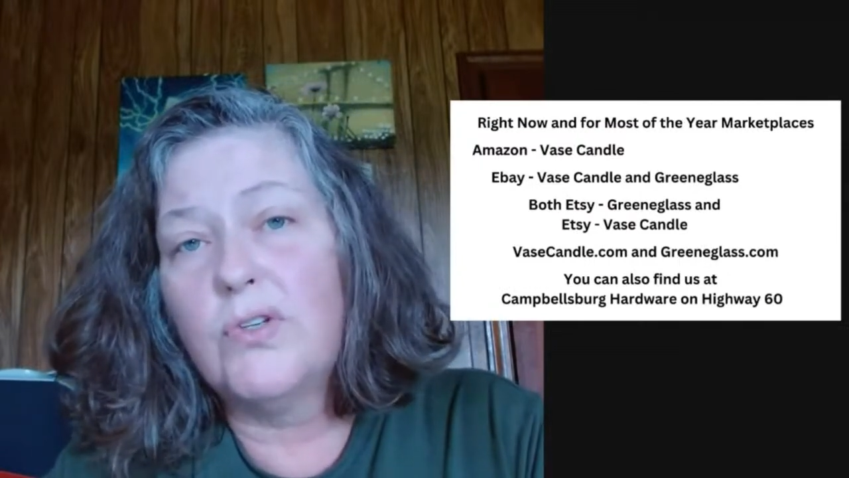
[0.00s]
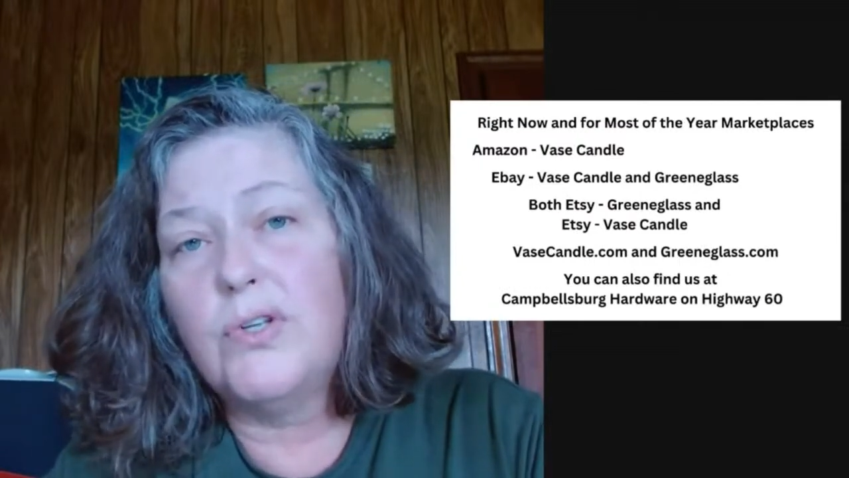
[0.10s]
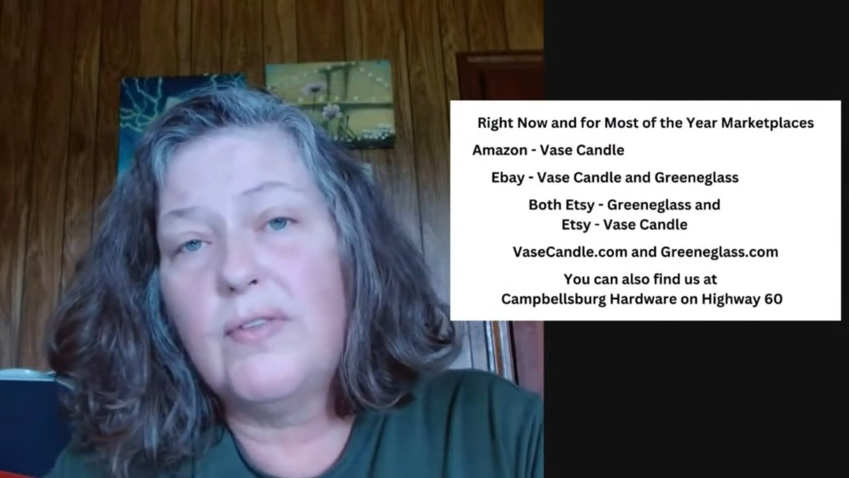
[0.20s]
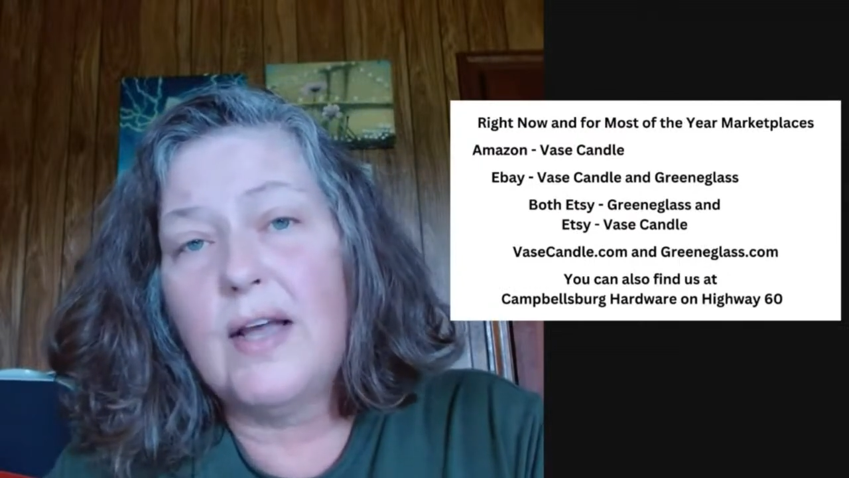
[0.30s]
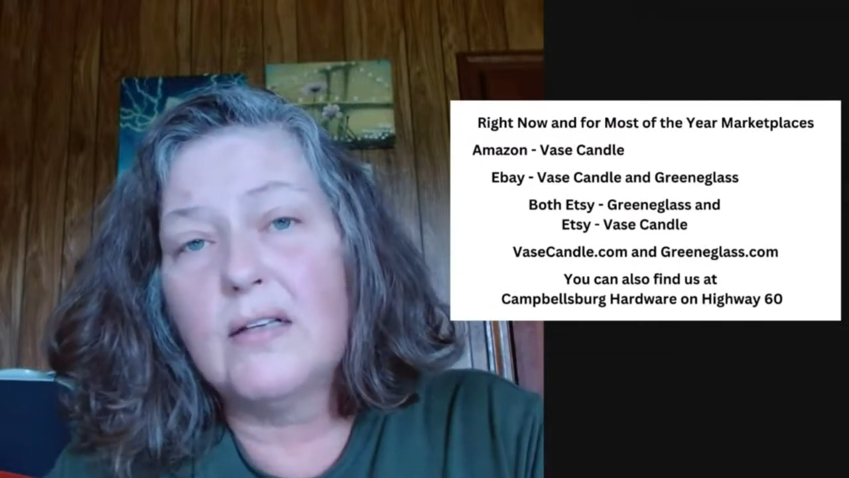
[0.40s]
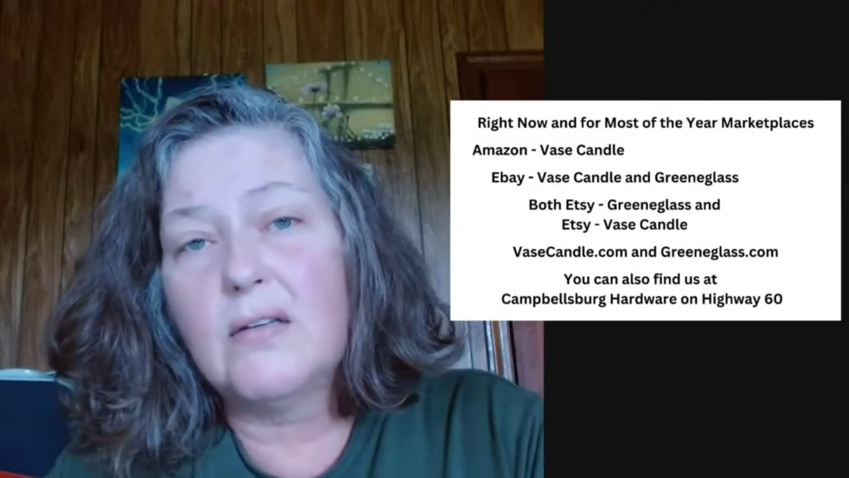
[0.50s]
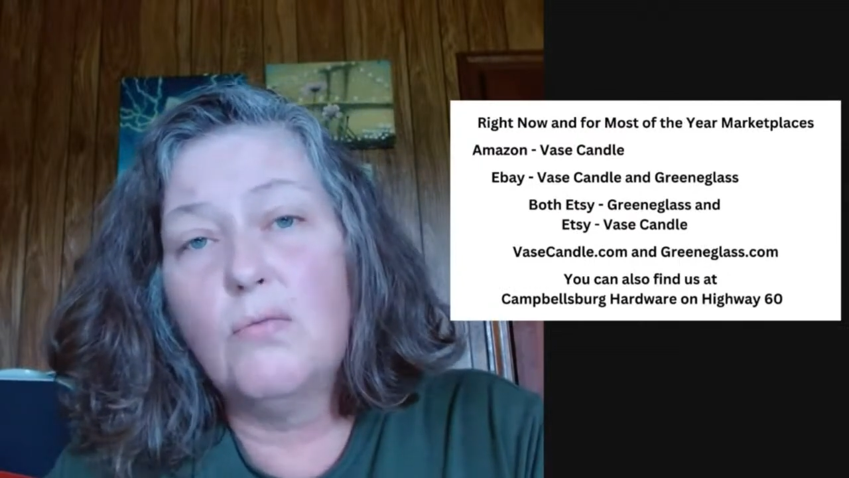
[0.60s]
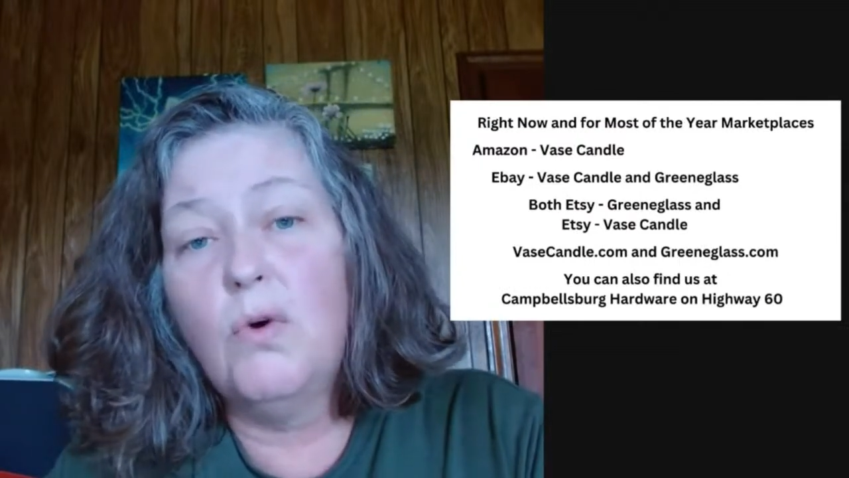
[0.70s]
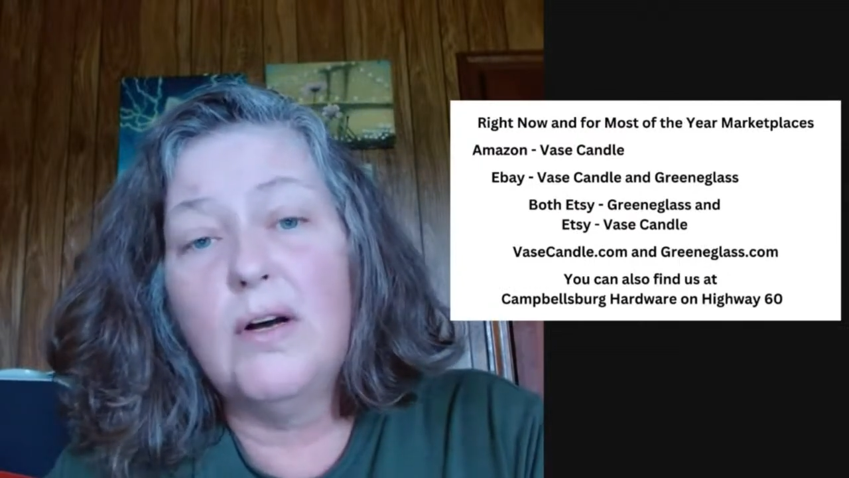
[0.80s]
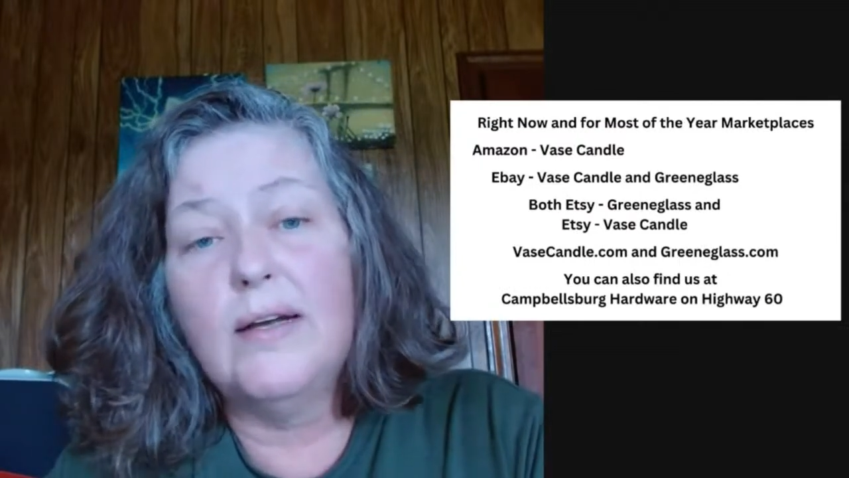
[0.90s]

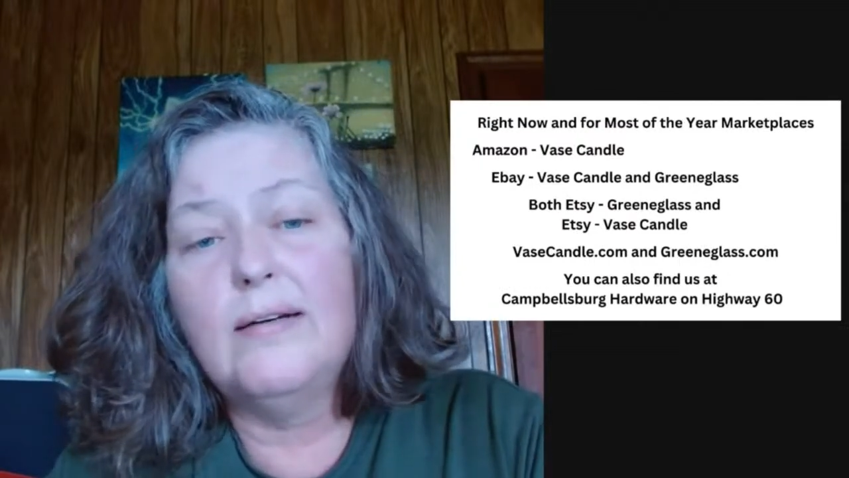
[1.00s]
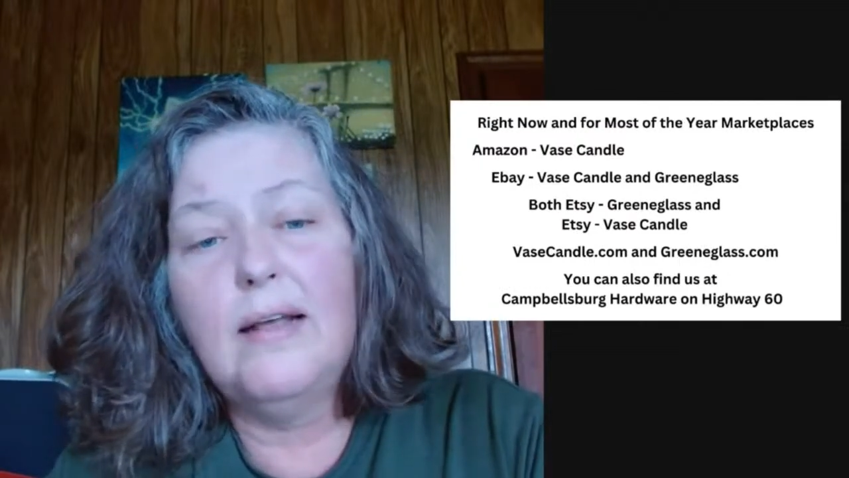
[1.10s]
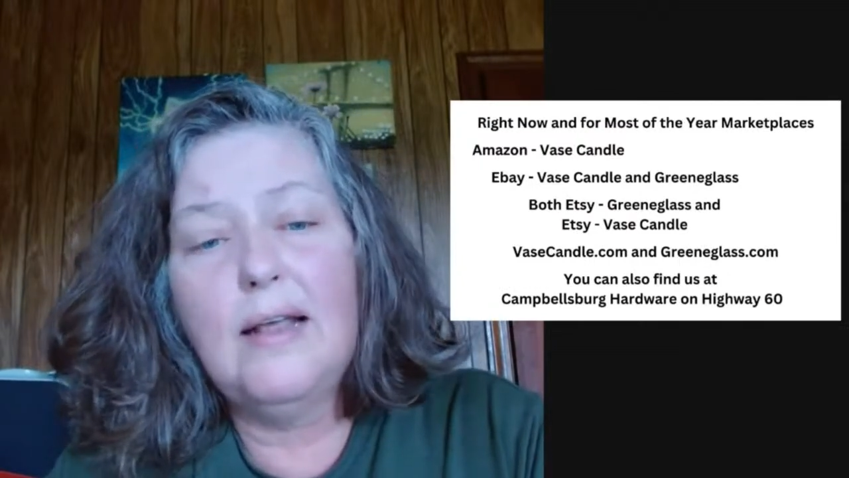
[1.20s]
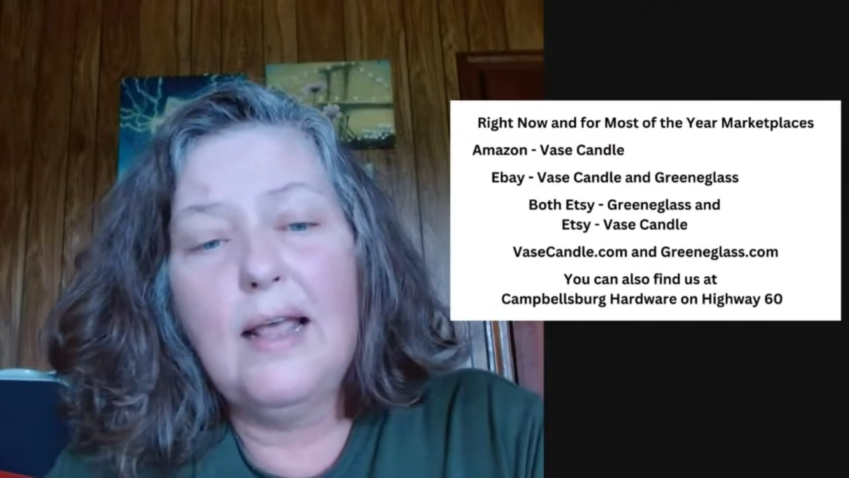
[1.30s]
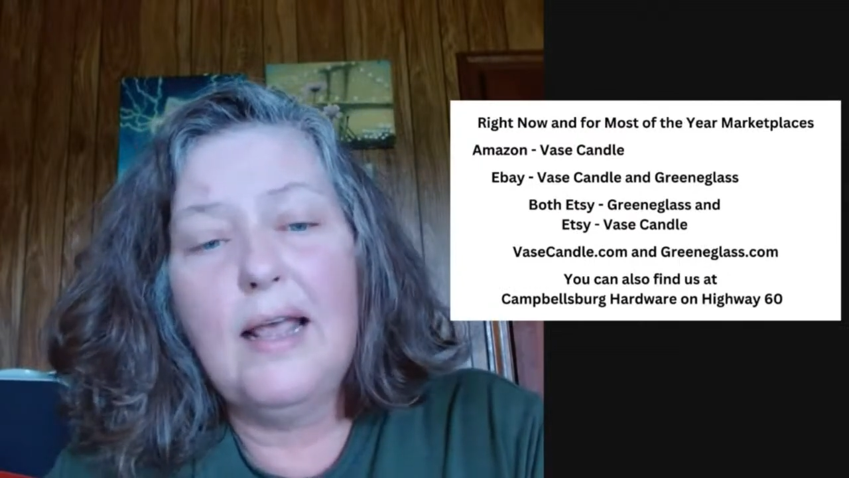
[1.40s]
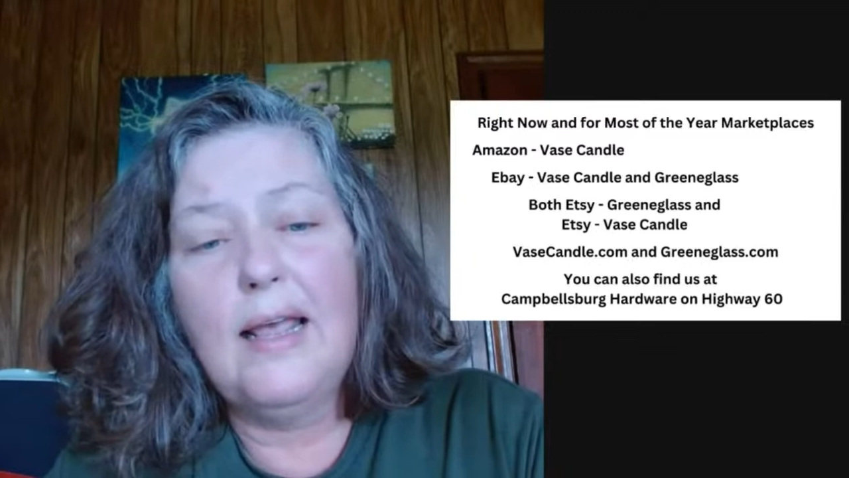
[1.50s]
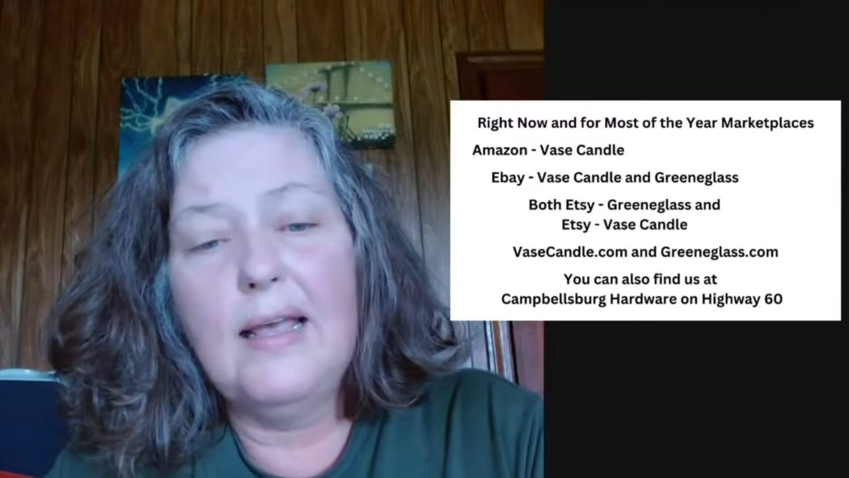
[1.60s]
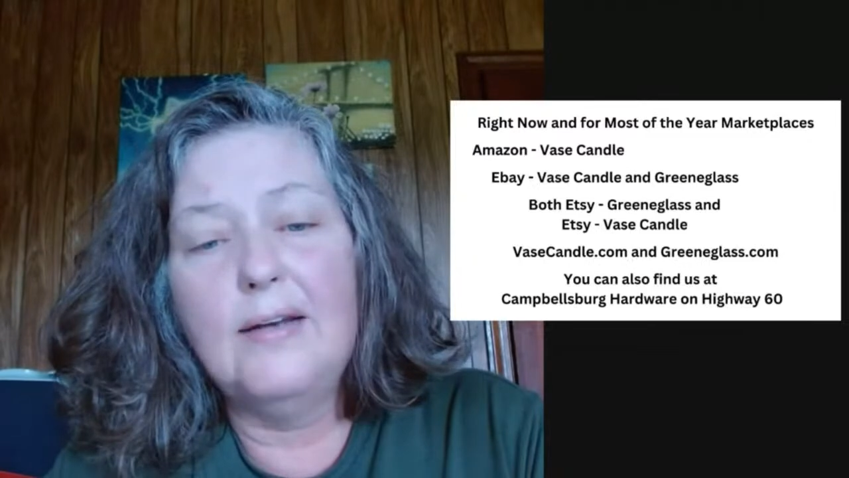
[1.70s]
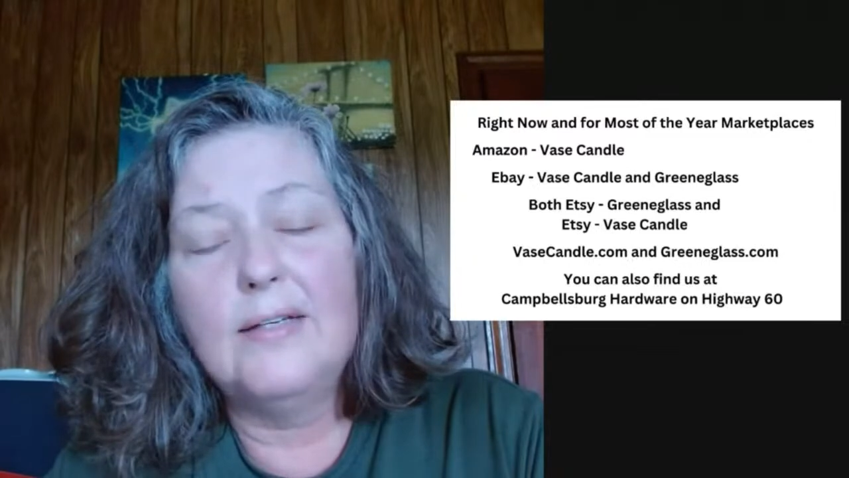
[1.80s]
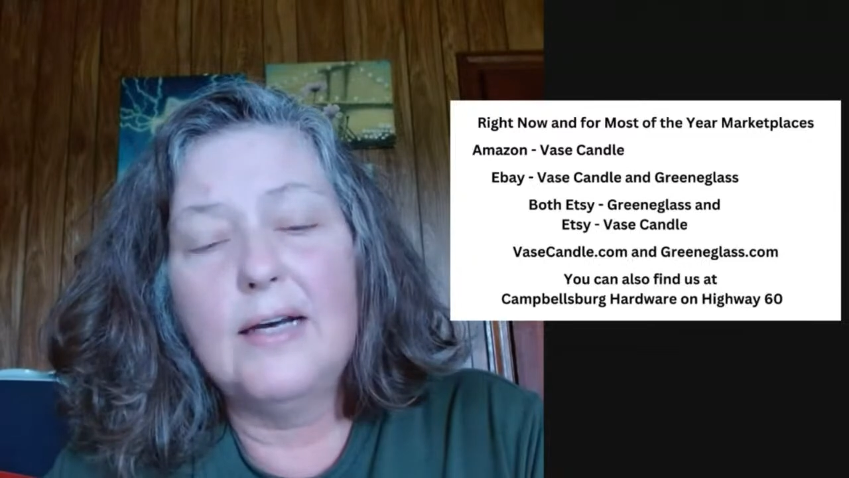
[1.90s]
2001,
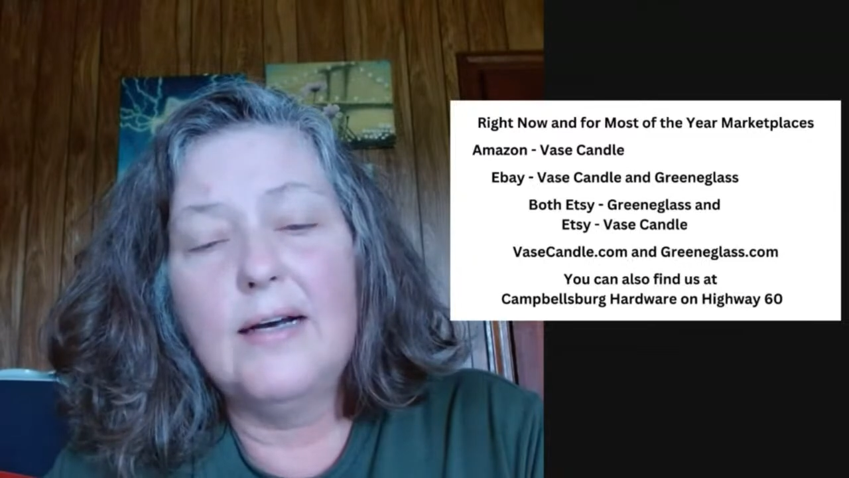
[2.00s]
and